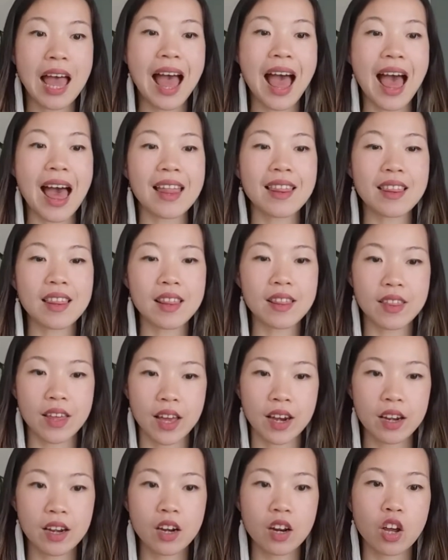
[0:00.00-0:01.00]
and
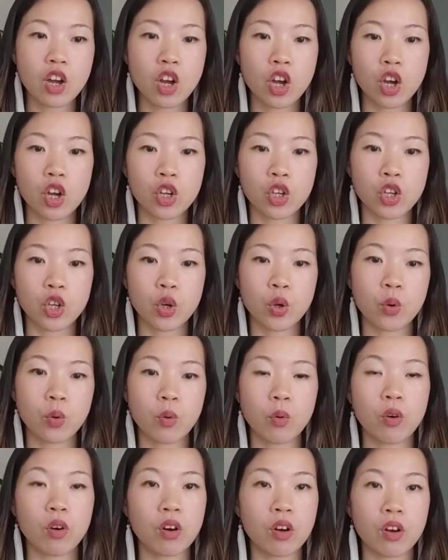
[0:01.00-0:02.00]
then
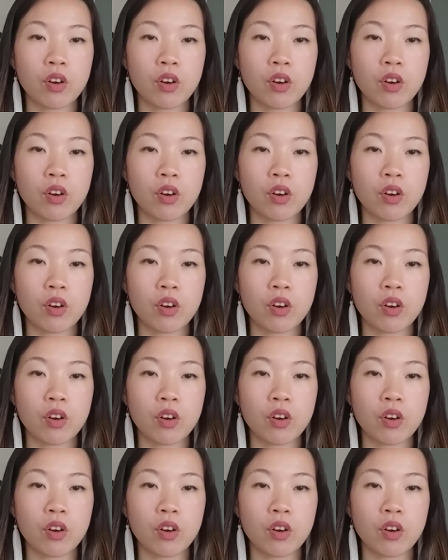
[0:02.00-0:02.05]
you